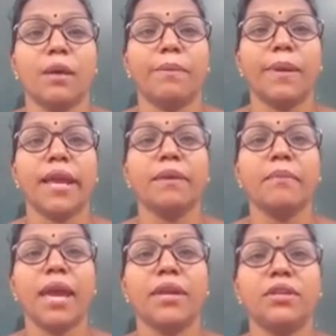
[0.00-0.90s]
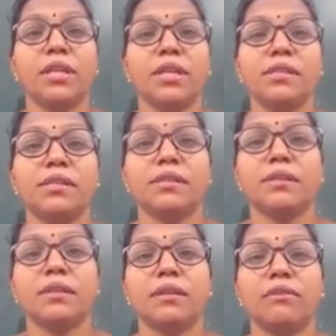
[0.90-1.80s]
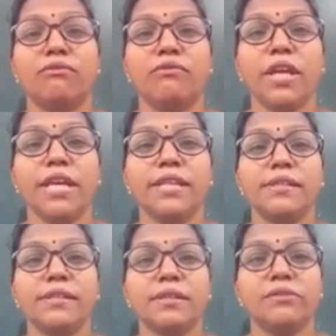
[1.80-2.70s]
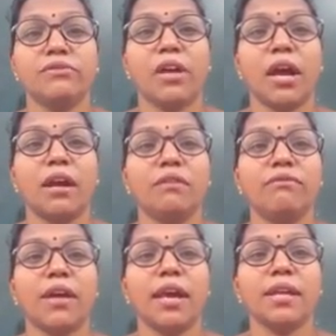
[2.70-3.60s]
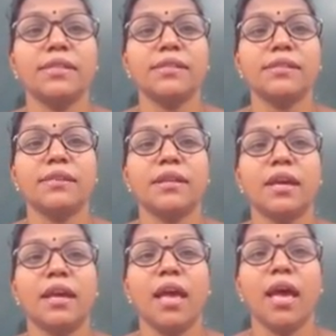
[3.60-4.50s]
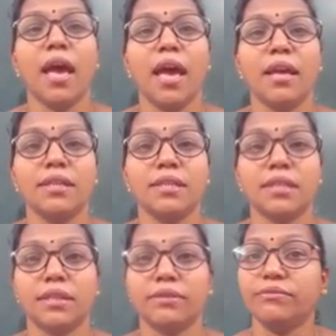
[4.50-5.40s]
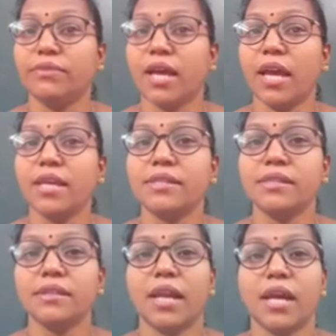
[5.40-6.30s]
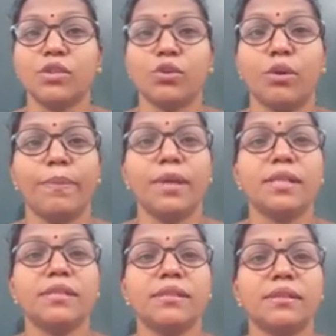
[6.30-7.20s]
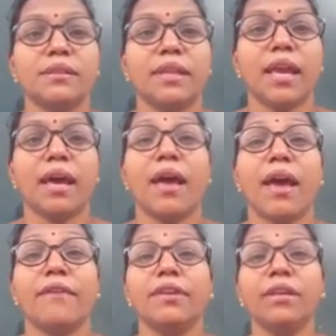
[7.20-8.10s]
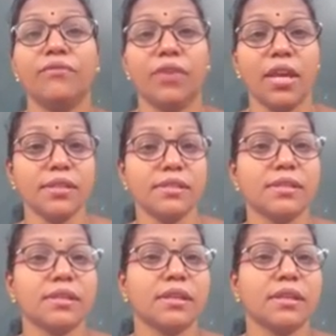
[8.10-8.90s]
praying mantis, fleas, dragonflies and flies, grasshoppers, they are having wings.